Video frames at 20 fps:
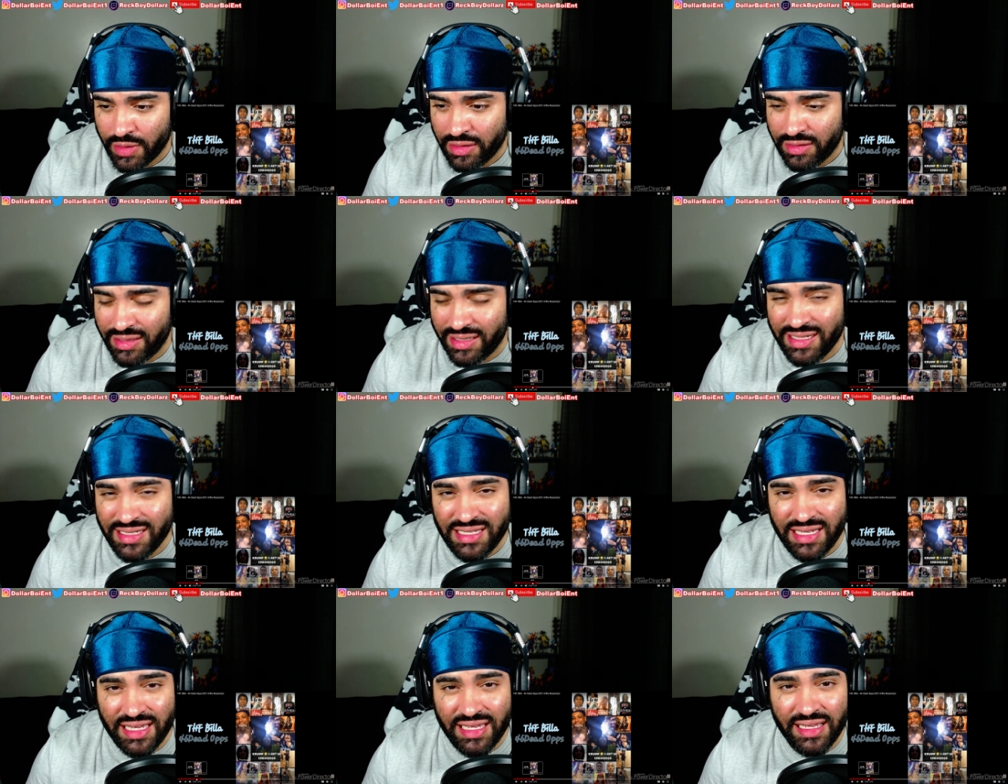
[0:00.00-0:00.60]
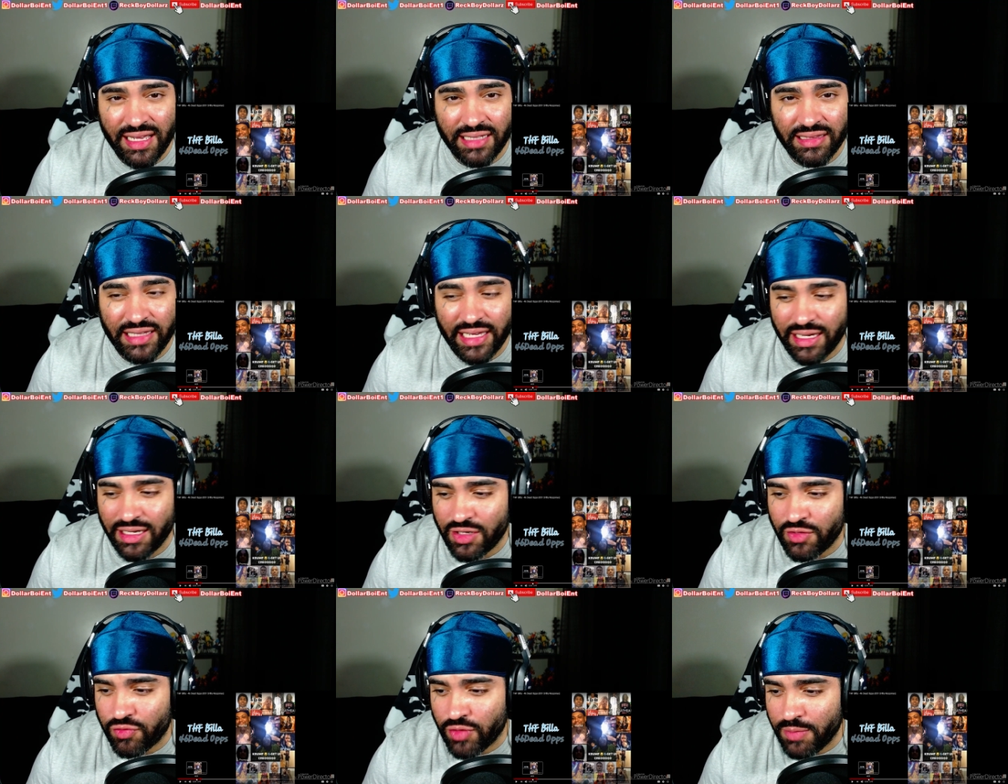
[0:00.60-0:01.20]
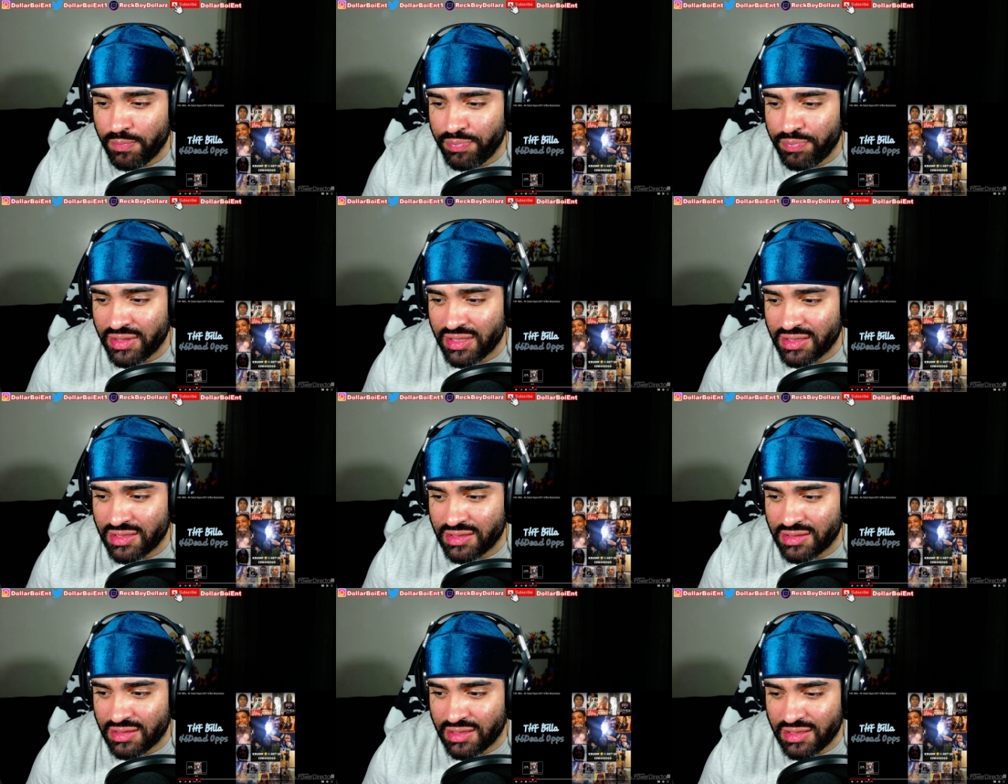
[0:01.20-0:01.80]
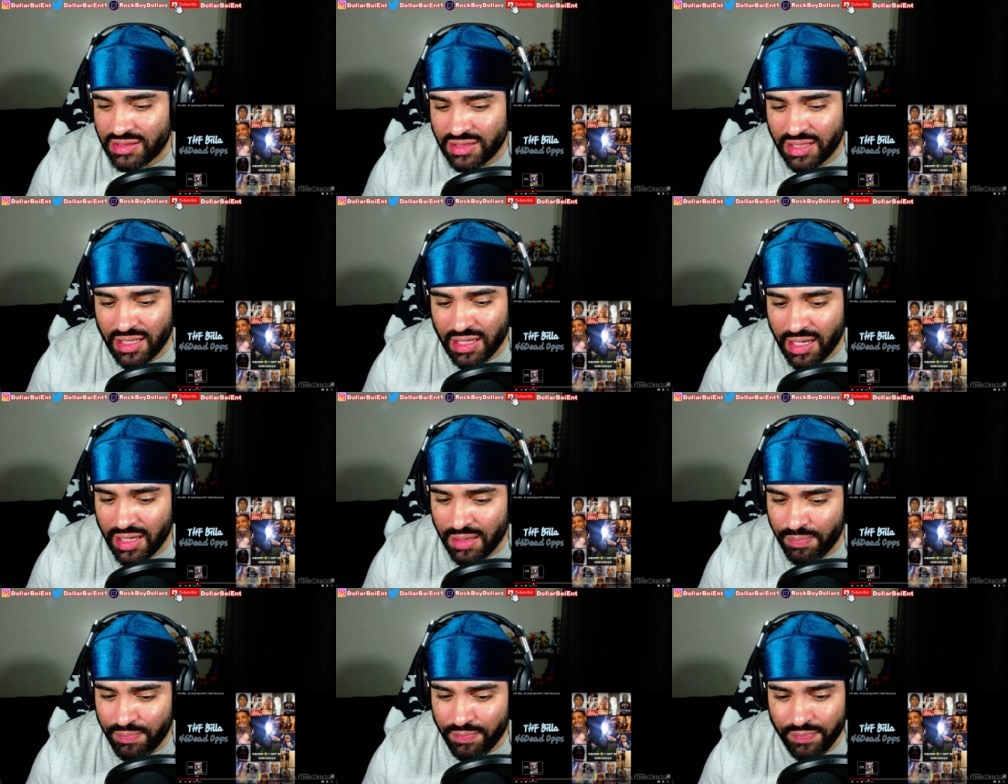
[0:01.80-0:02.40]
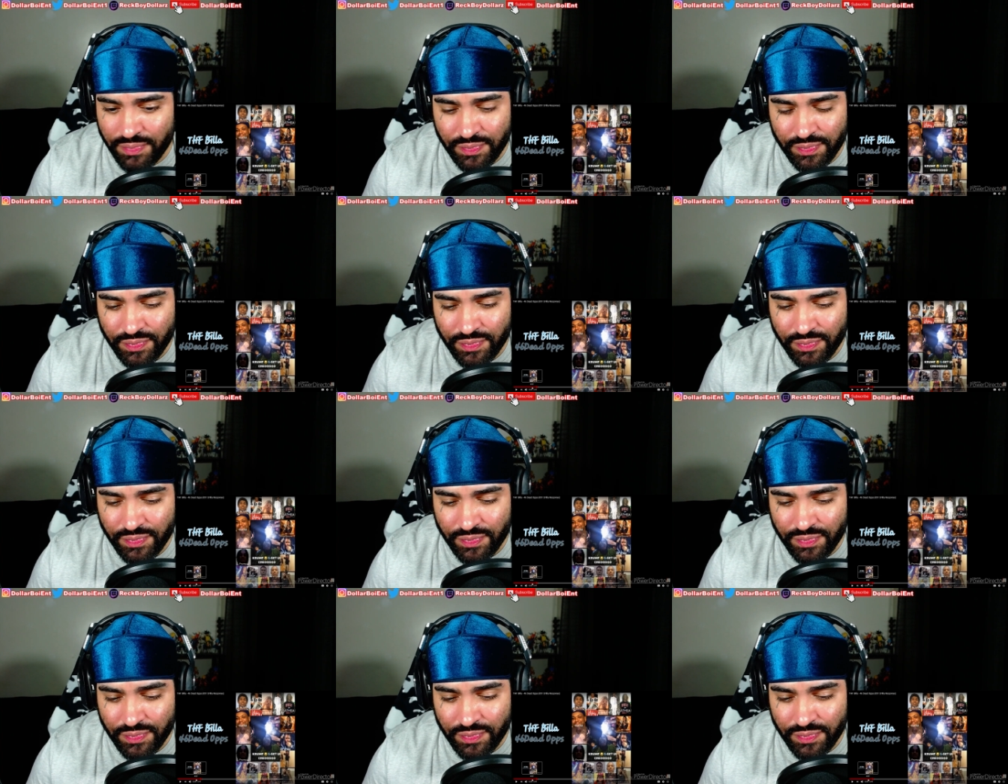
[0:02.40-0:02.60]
And he said he got that crump in his, his cup.